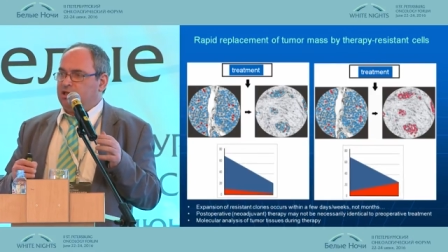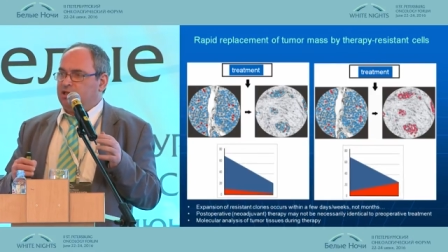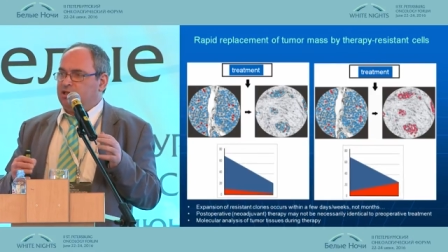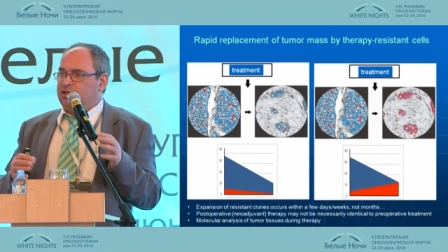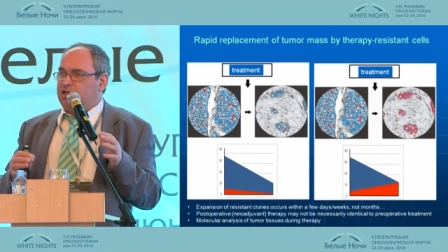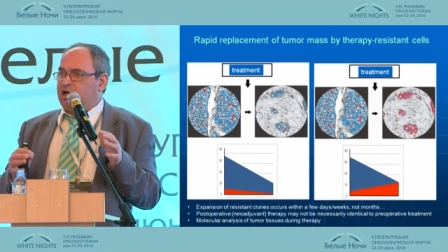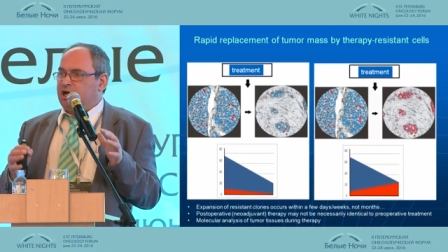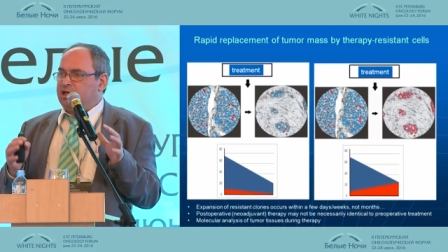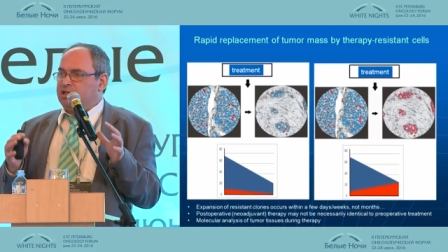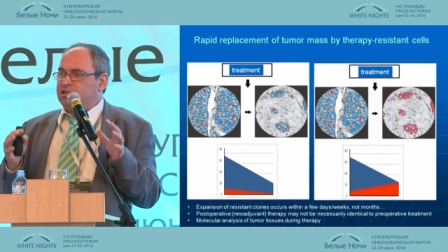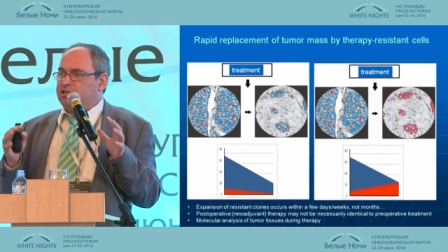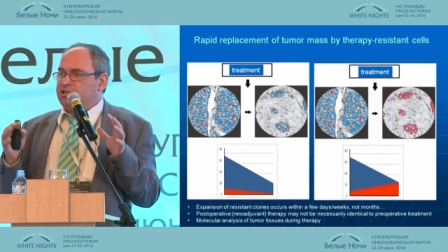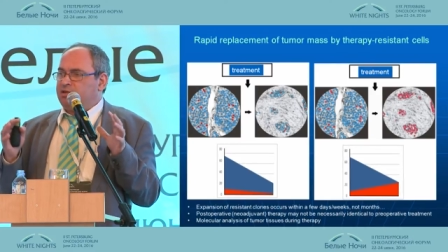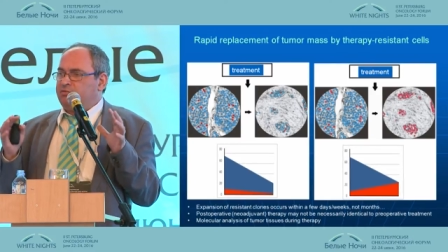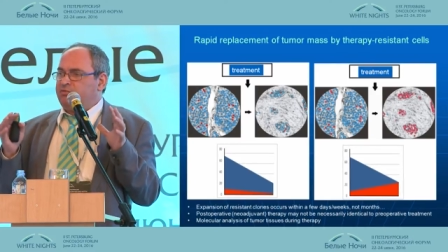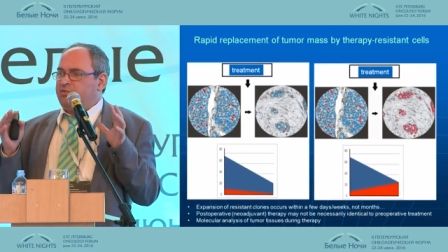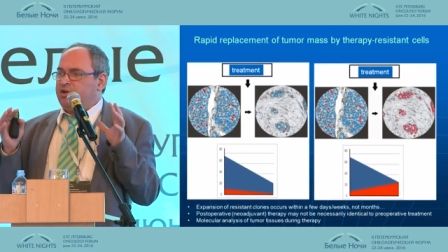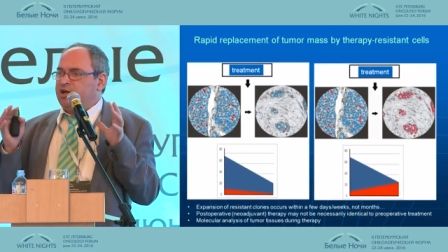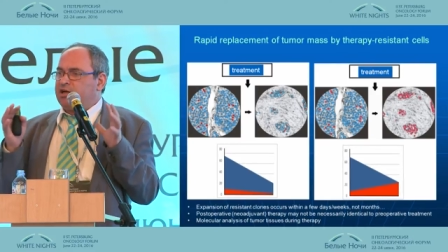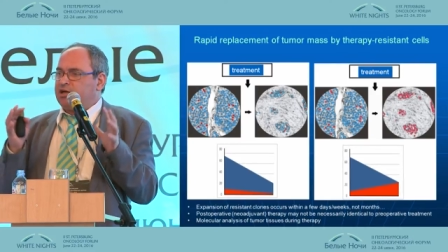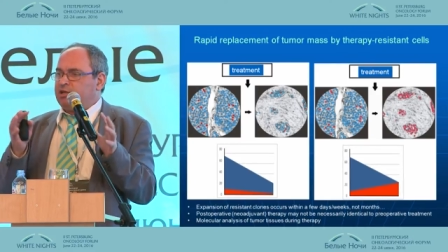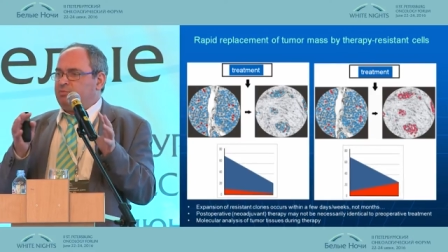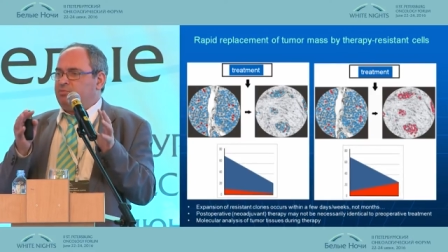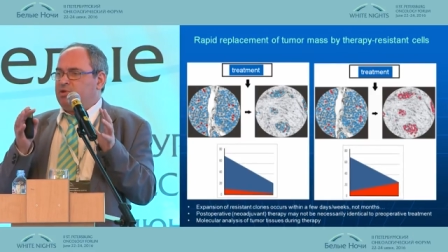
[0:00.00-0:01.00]
die at the
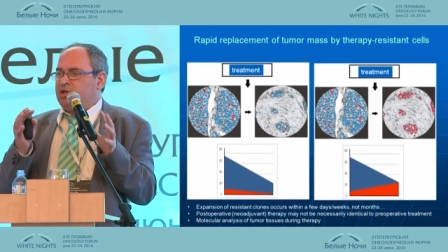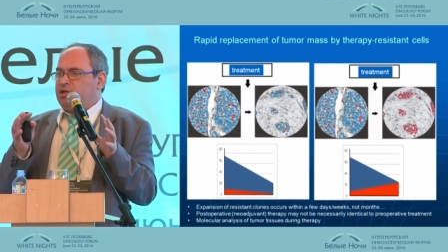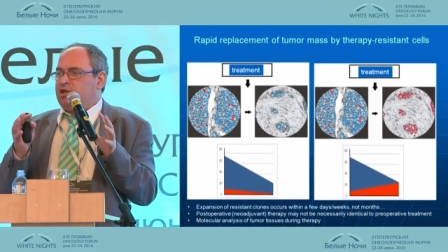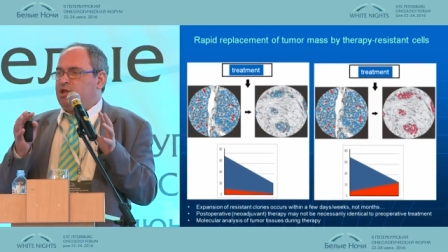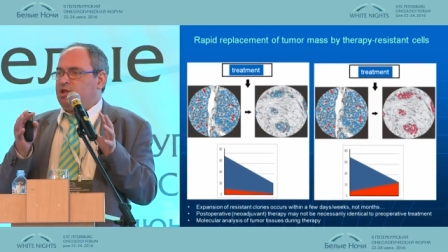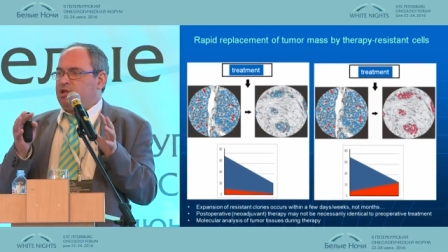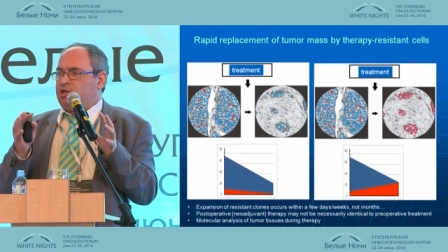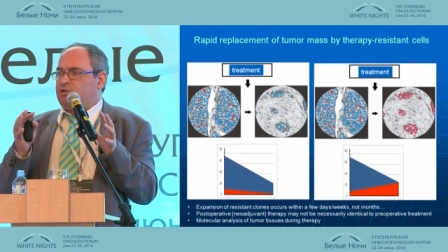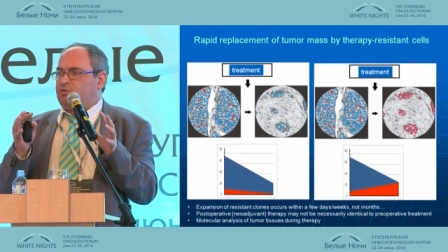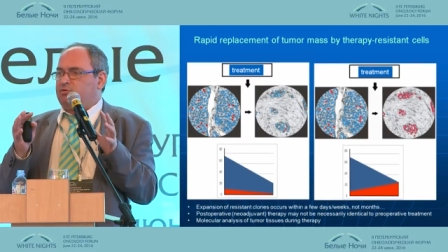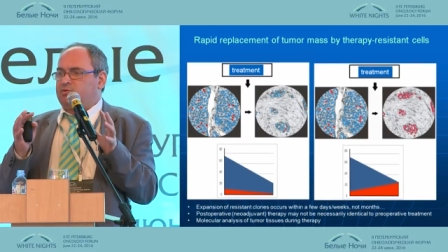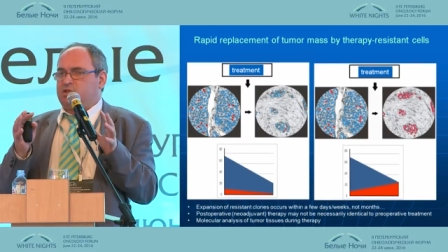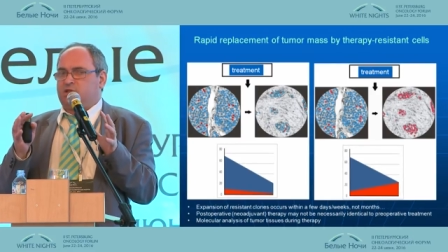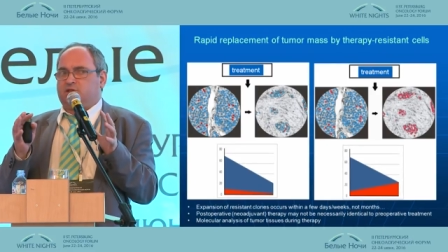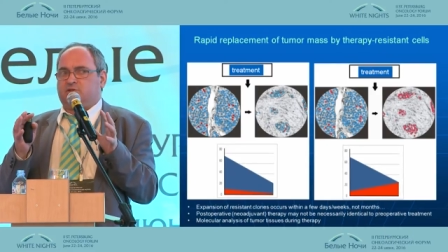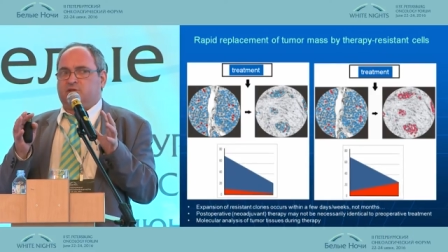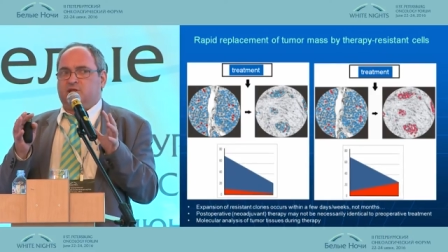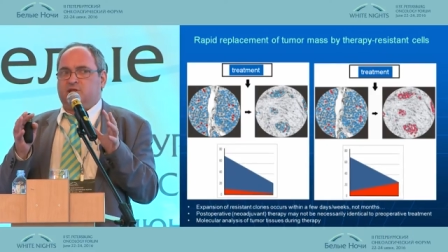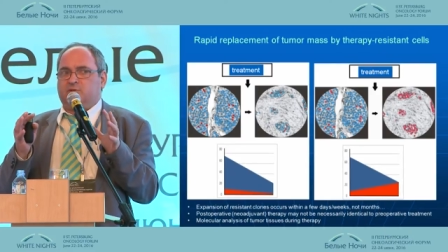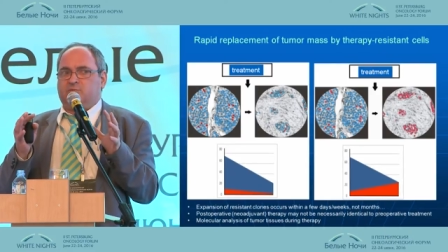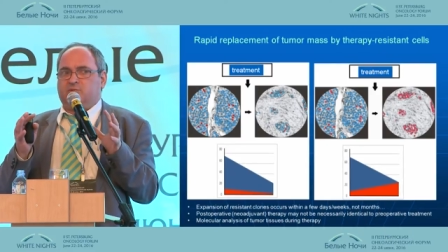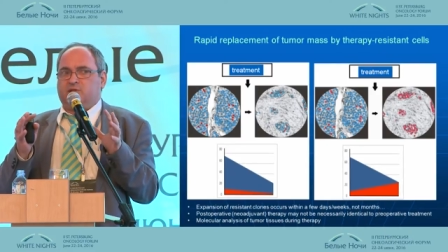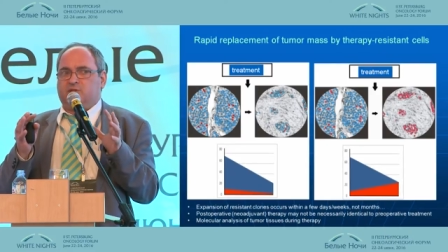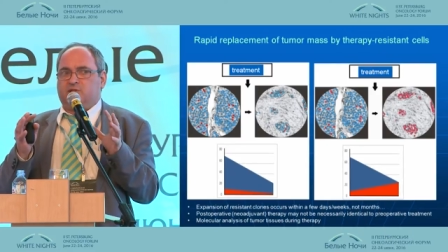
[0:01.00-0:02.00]
very beginning of the
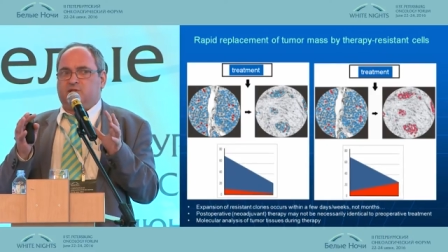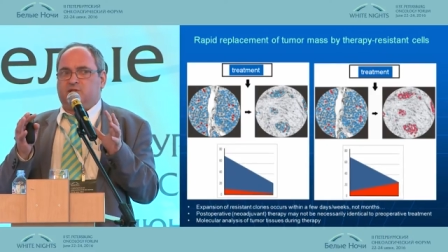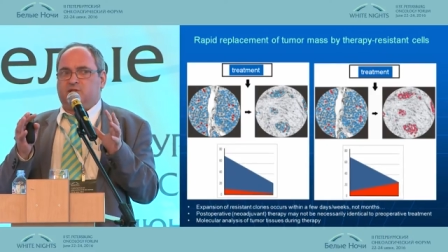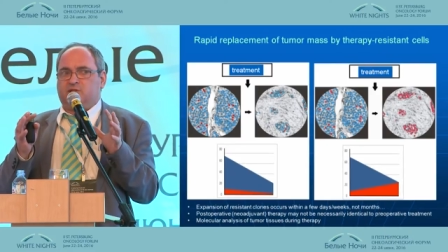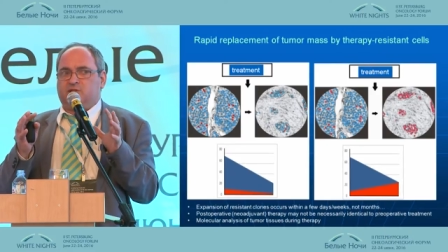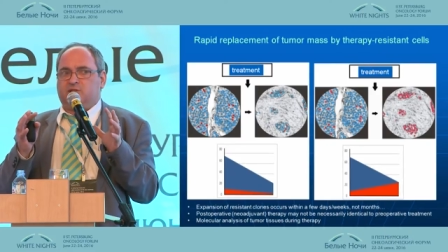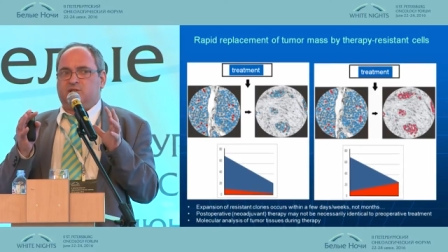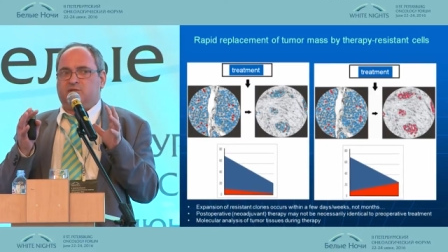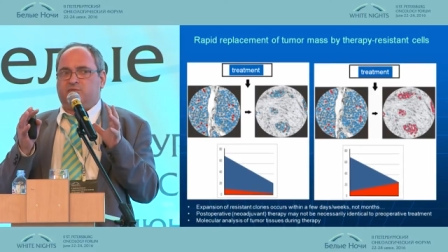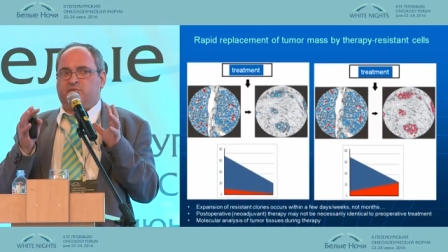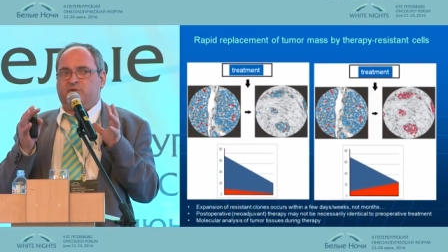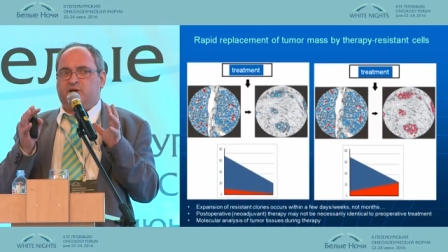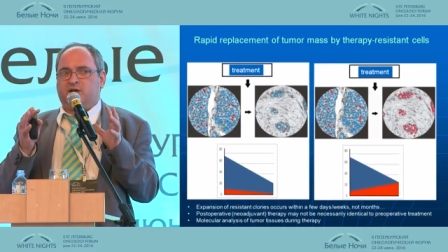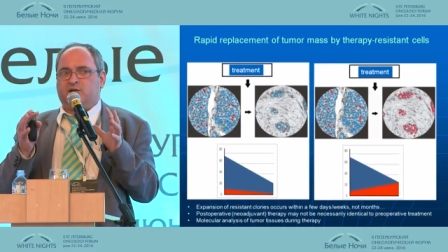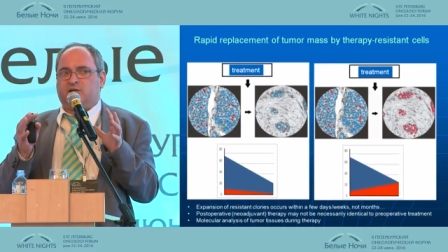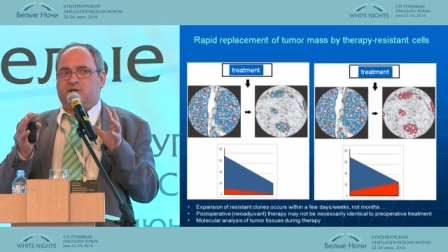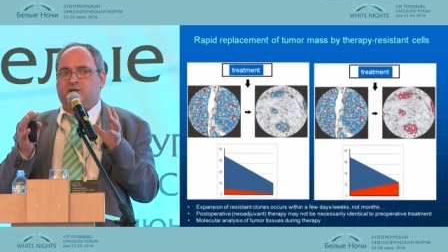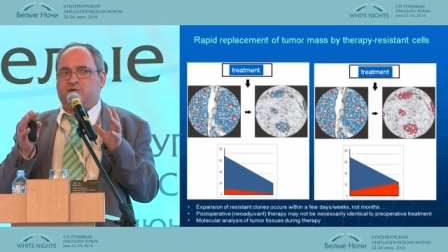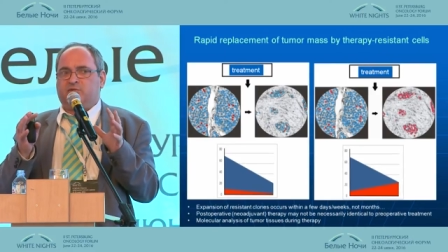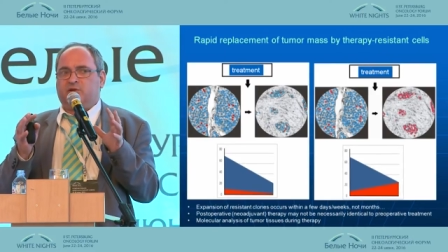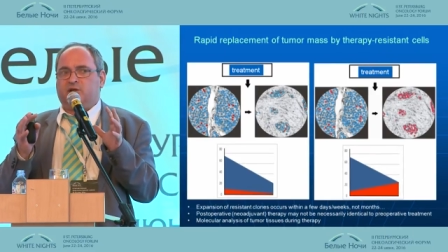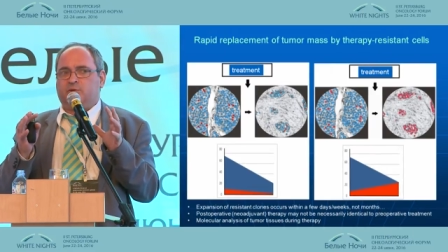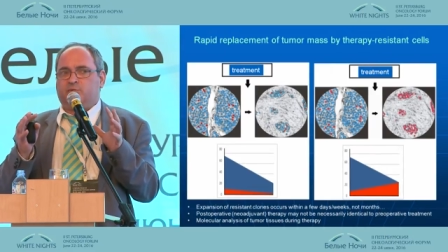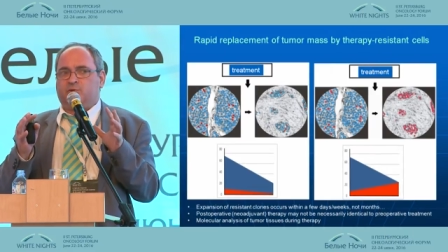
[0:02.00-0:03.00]
treatment. This is a very
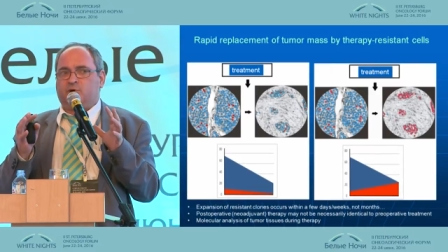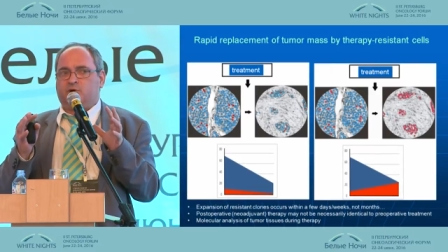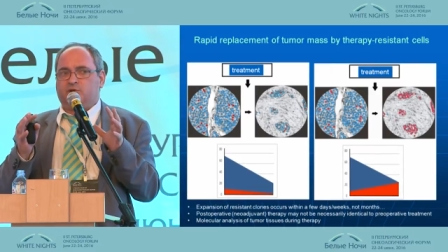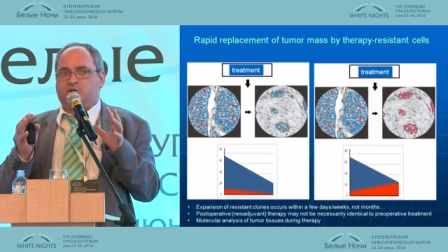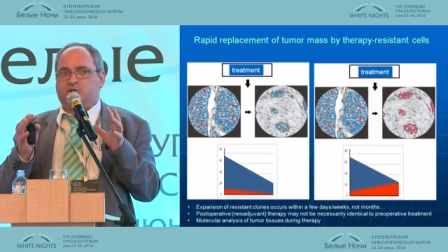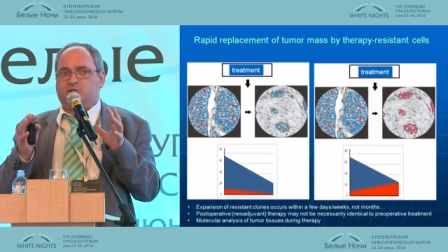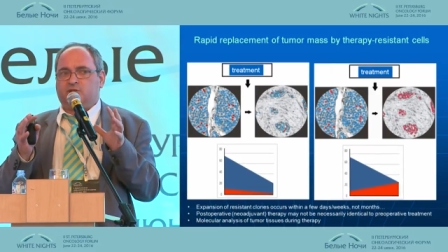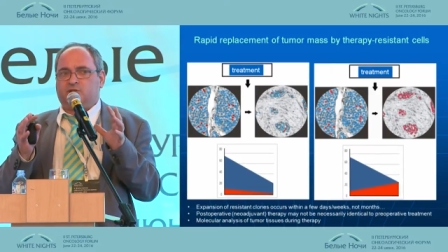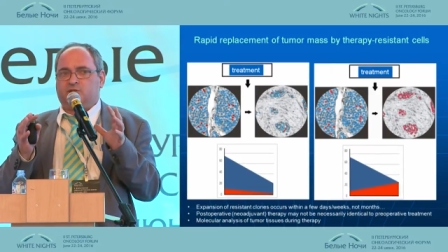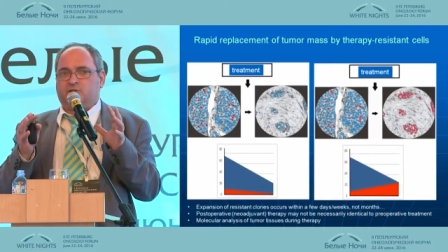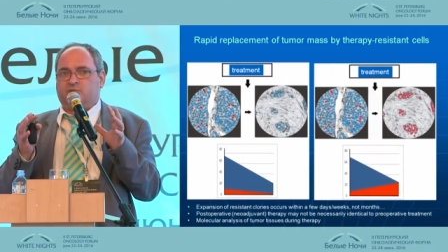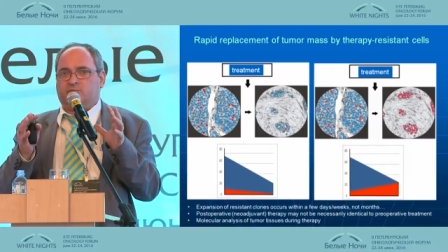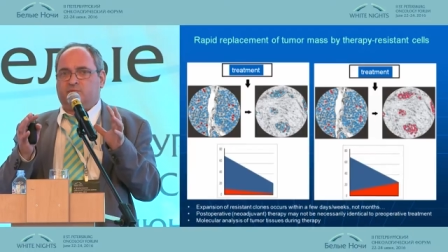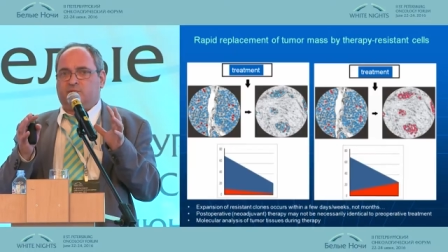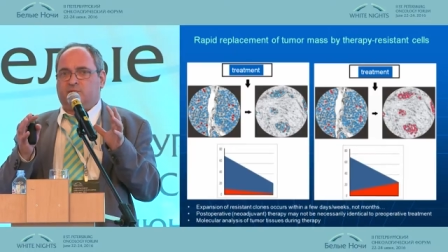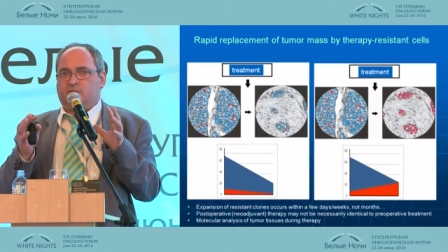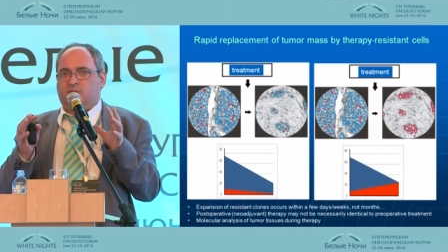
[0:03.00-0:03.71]
quick process.